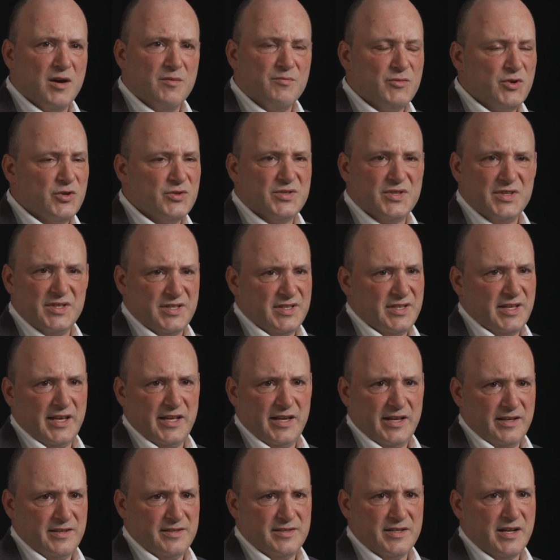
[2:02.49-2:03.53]
Most of this
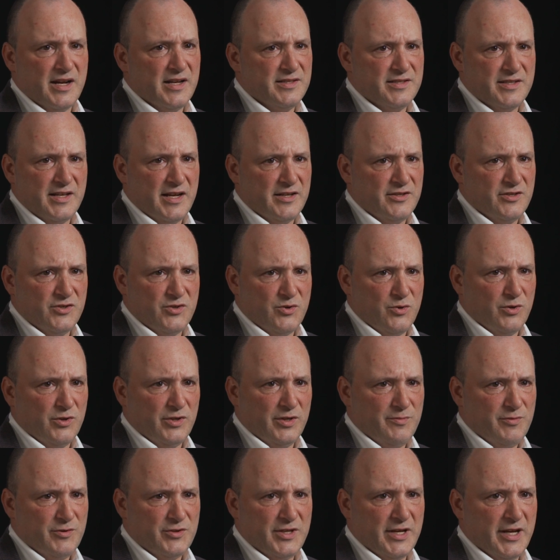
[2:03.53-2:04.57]
data is not
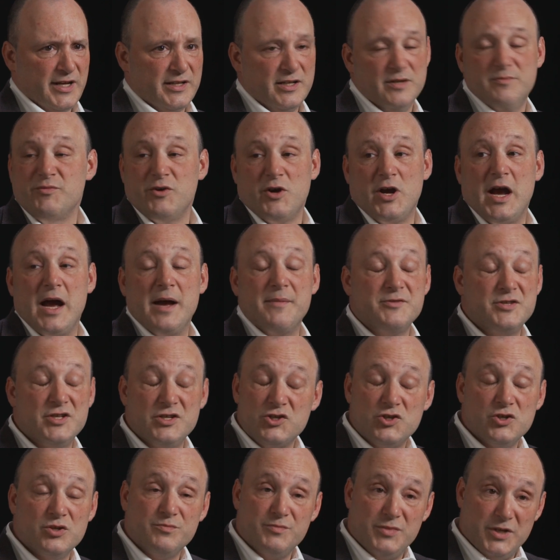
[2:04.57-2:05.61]
statutorily protected. Perhaps it
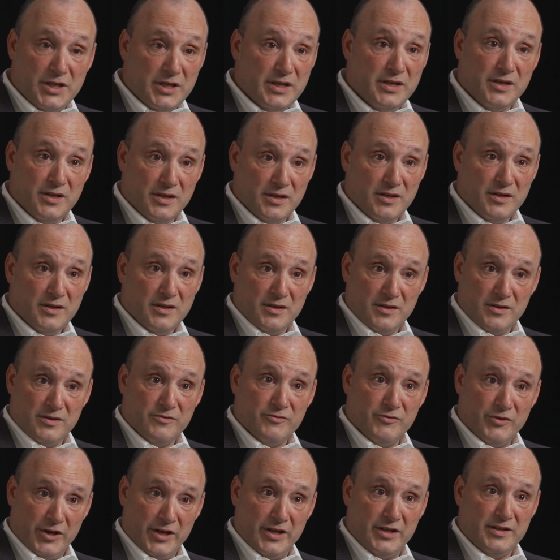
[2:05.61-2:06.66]
should be,
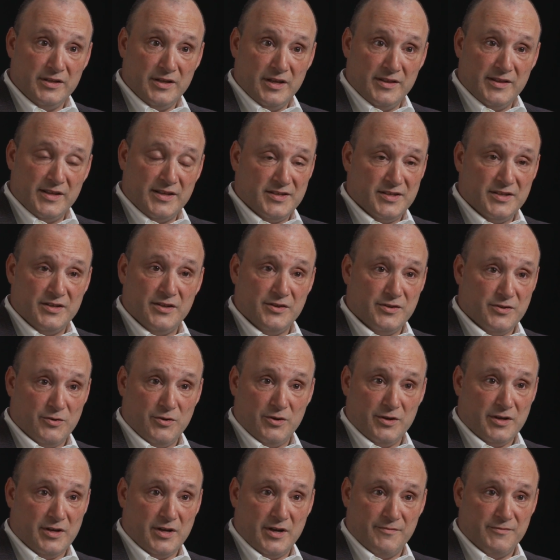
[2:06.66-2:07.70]
right? And that's
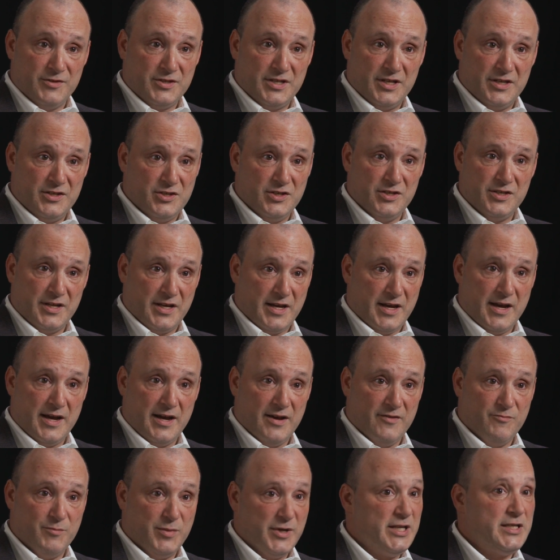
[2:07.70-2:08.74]
another conversation to
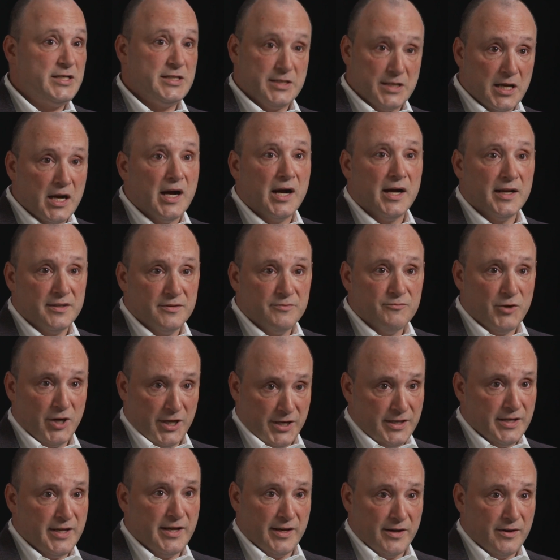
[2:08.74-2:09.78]
have, but it's not
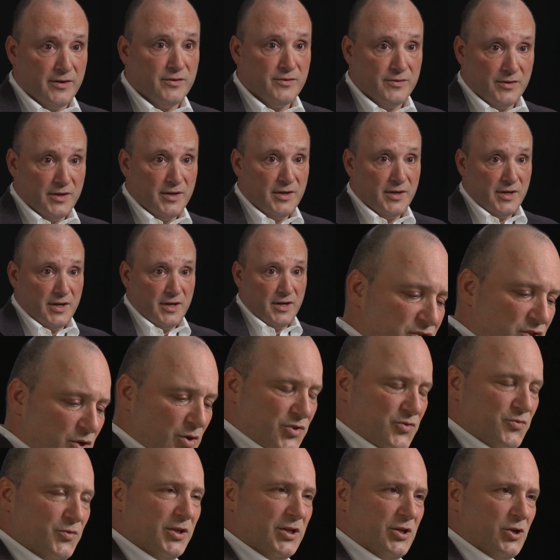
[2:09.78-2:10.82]
right now. So
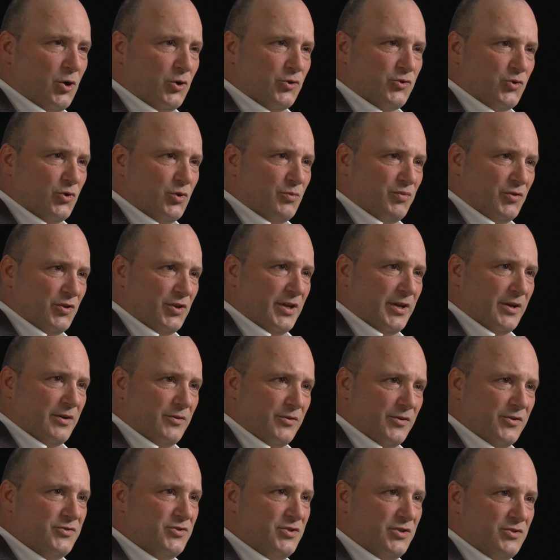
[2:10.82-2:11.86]
it's really cultural and
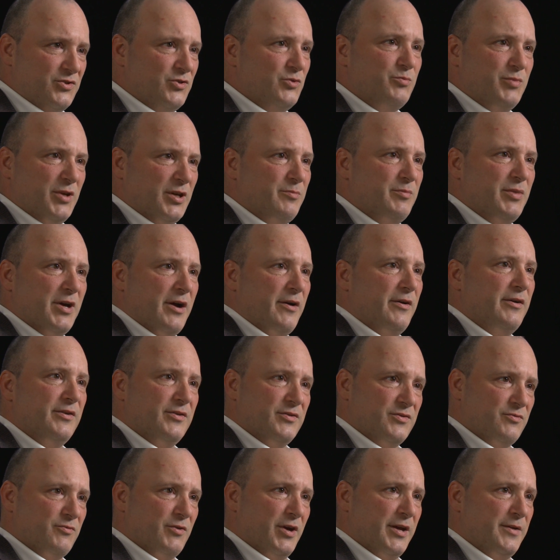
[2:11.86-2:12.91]
political. Those are your two big
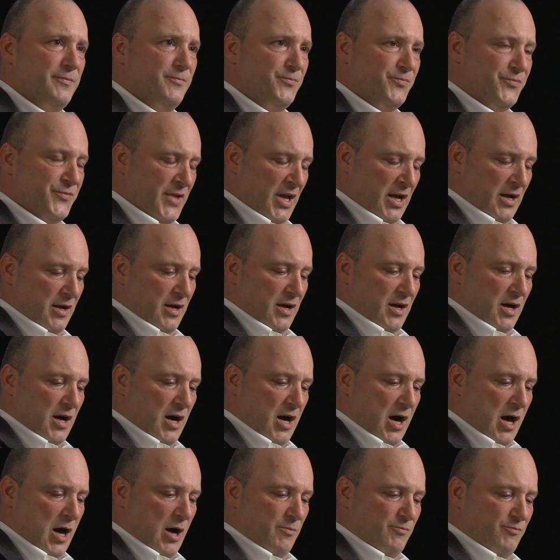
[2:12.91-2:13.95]
barriers, right?
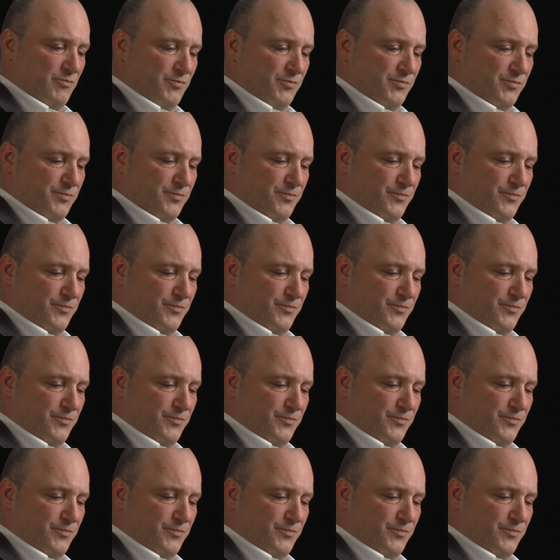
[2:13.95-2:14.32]
And